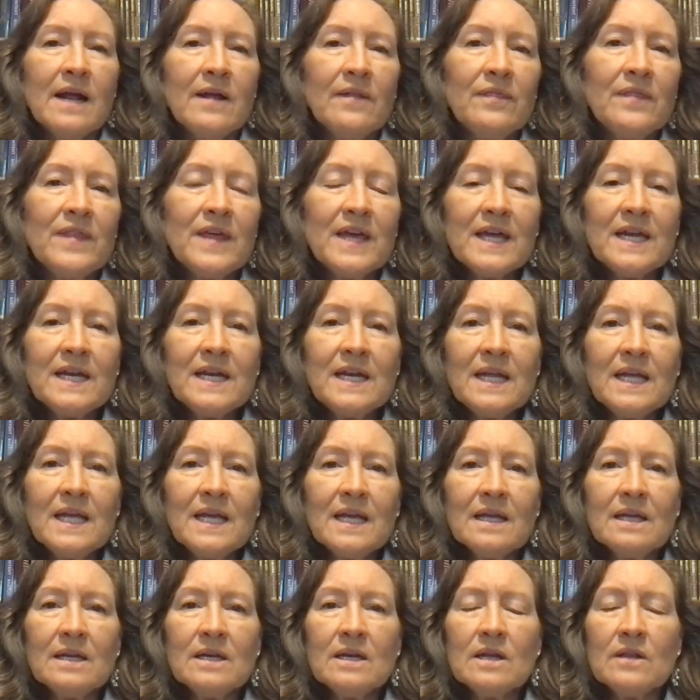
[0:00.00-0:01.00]
Then
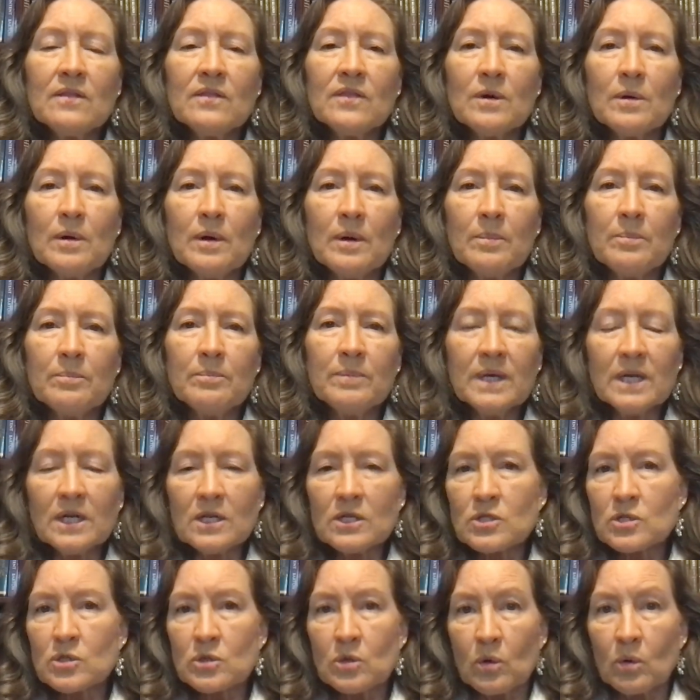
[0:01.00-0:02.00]
in the middle
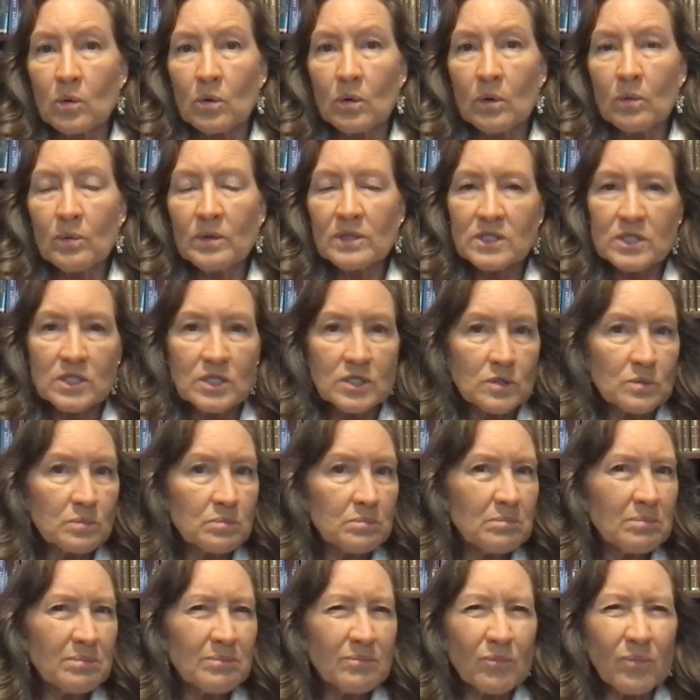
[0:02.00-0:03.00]
school, which is
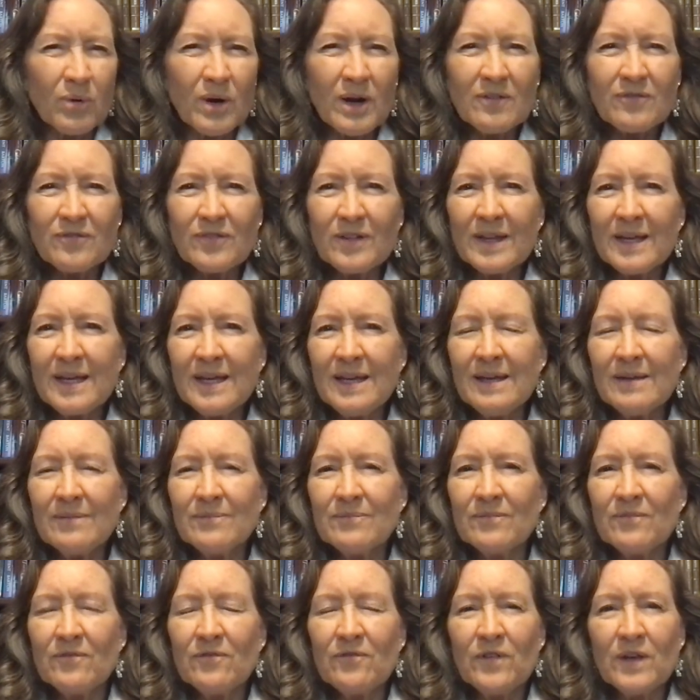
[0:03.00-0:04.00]

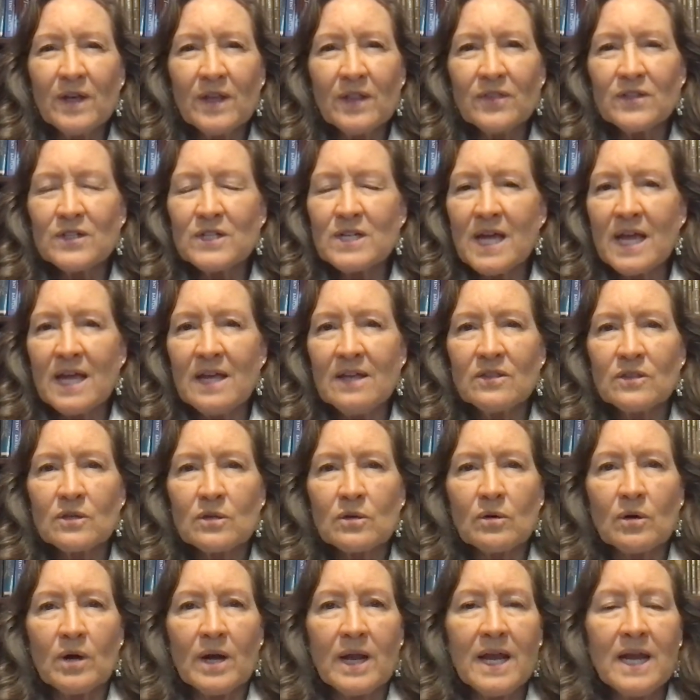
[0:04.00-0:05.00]
roughly 5th to 8th
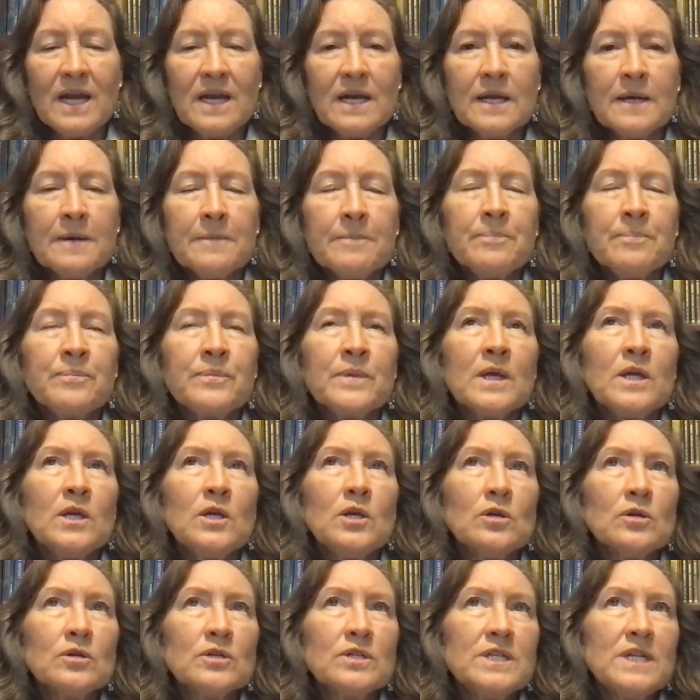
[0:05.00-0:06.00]
grade,
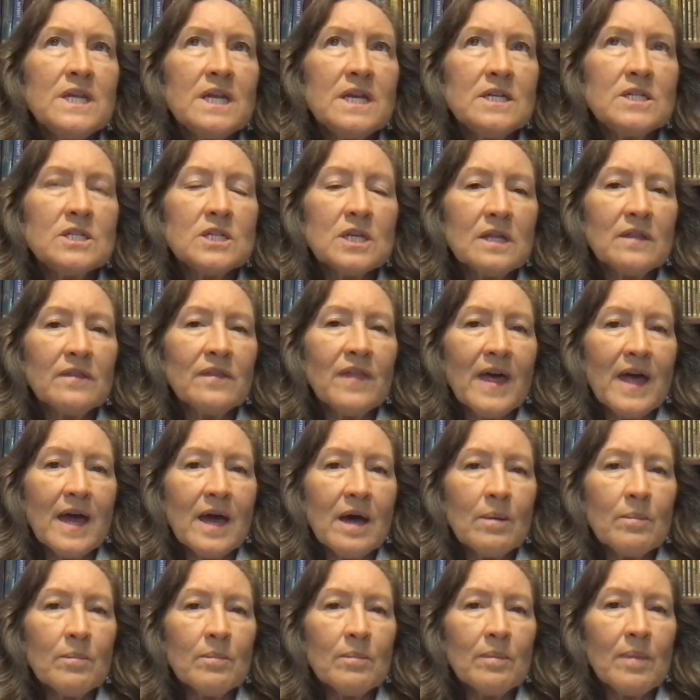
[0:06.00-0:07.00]
you're teaching
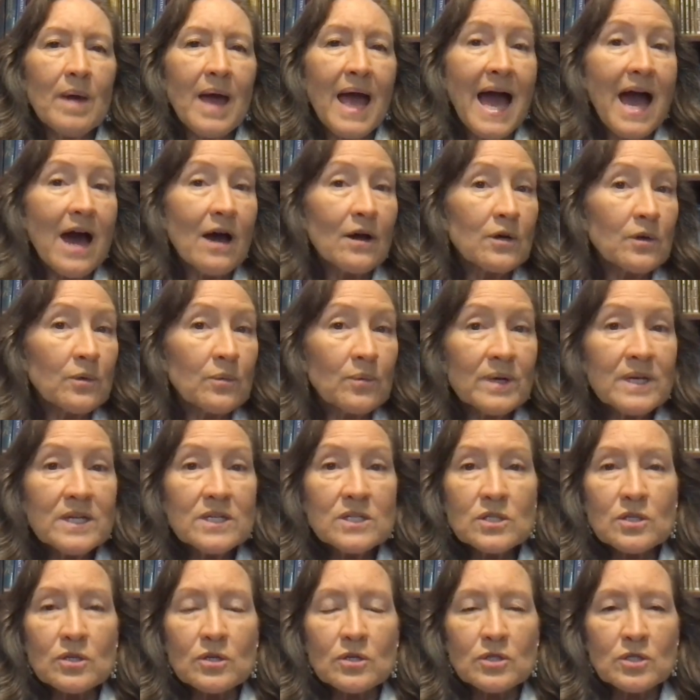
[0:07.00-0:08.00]
them how to
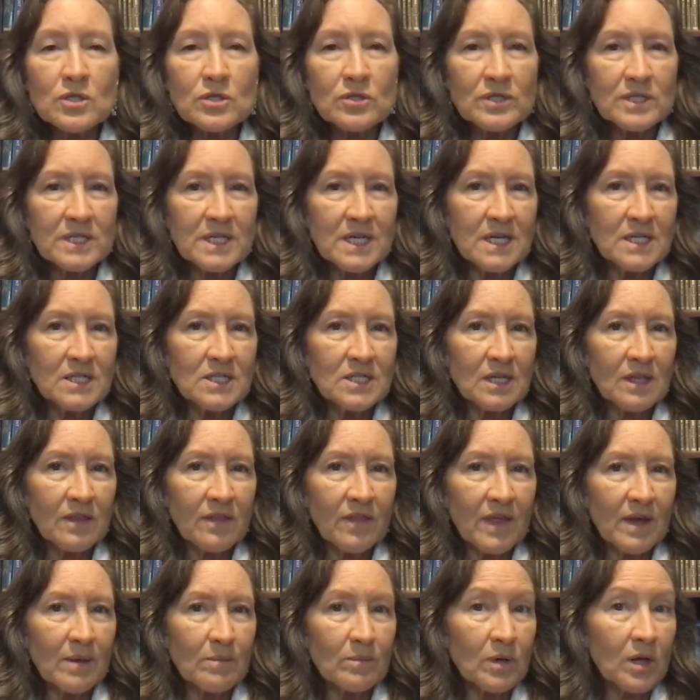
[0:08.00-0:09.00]
research. You're teaching
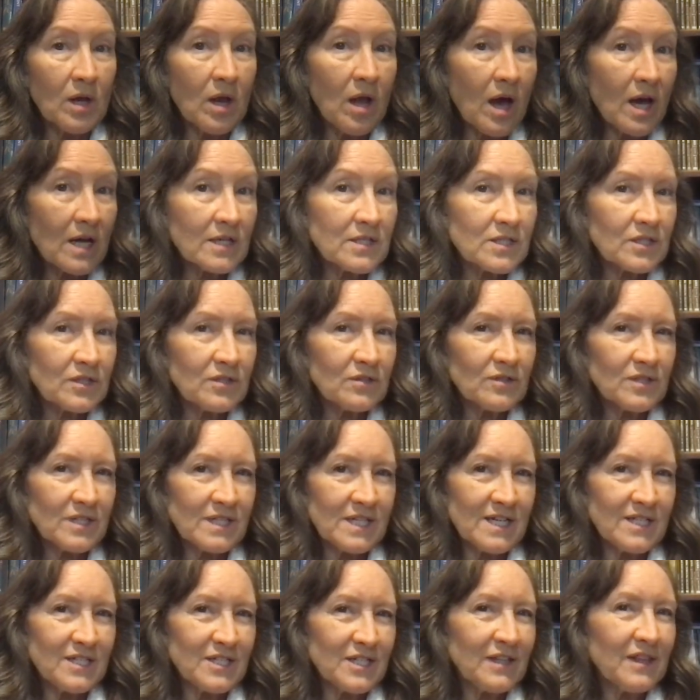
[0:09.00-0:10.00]
them logic. You're
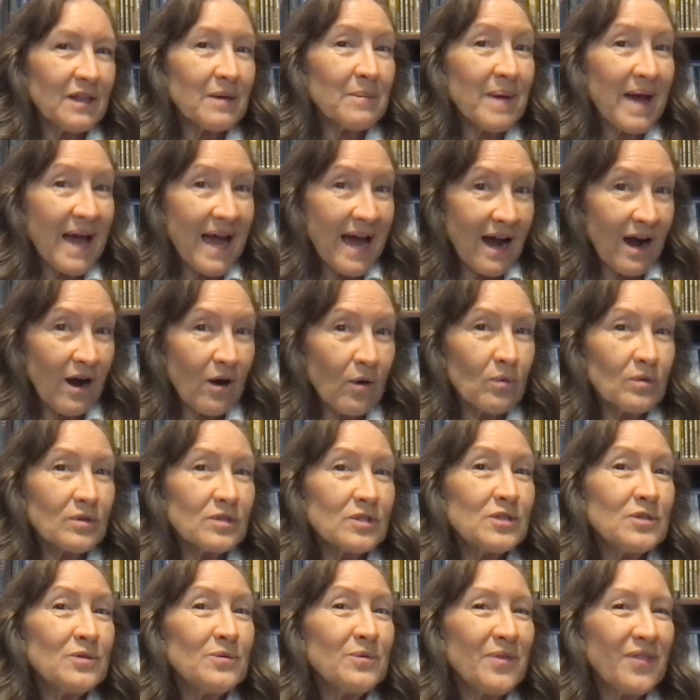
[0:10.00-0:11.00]
teaching them how
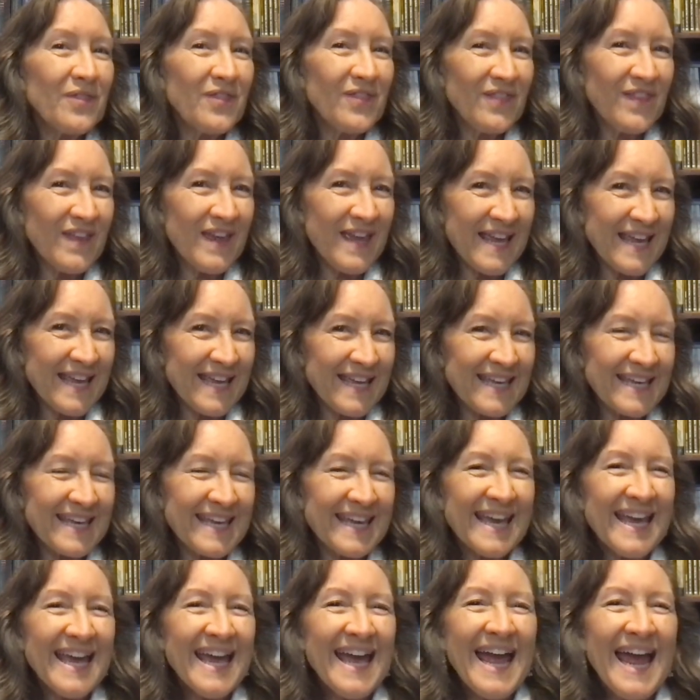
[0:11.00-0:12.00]
to think.
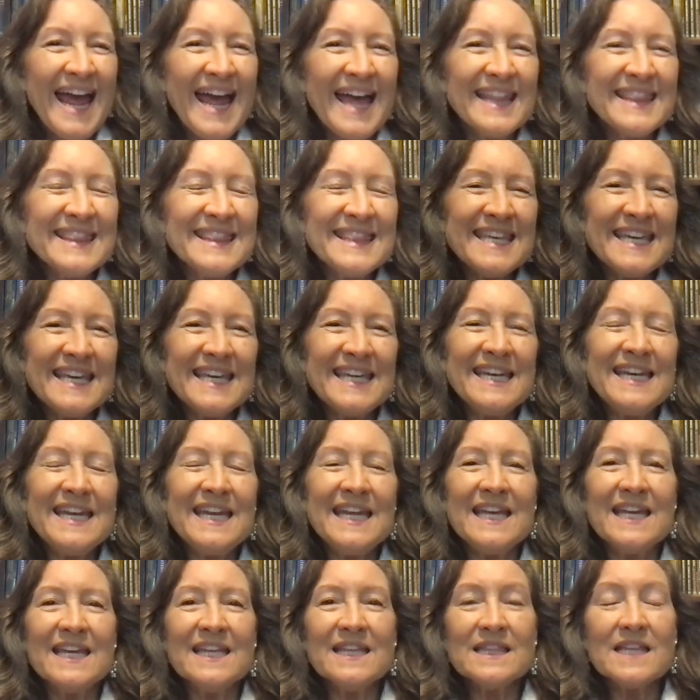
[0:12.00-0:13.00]
And then
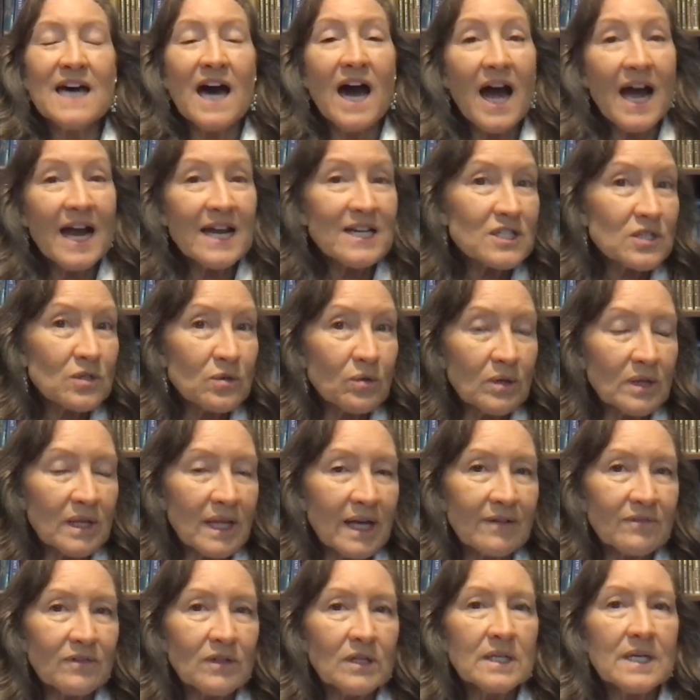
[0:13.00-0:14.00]
in the high school
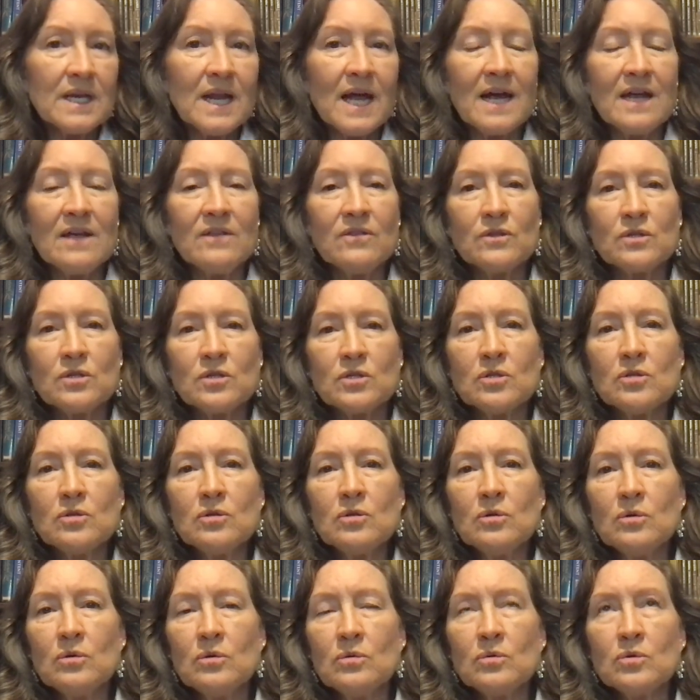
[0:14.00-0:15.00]
level, 9th
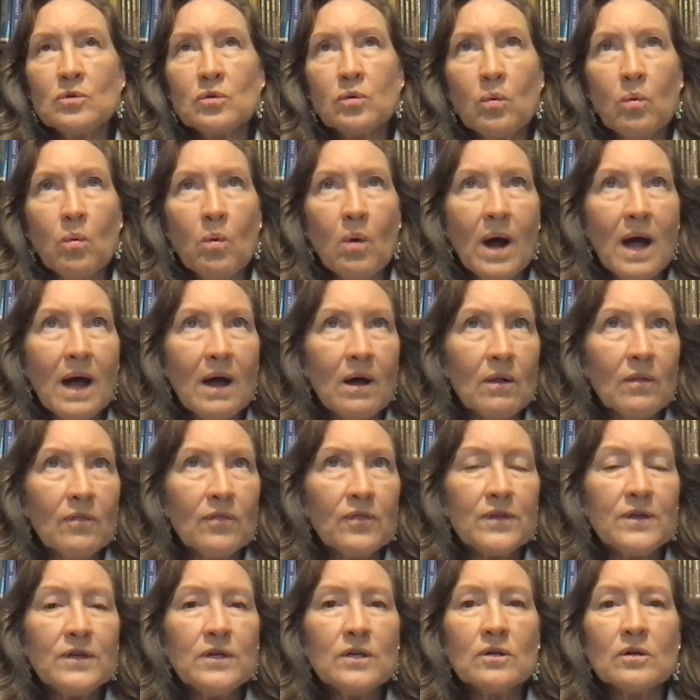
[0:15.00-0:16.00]
to
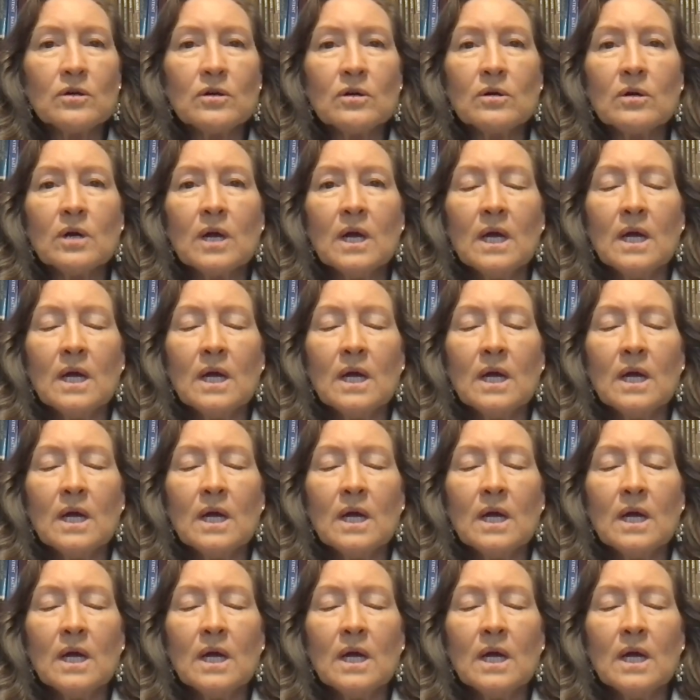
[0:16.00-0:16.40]
12th, you're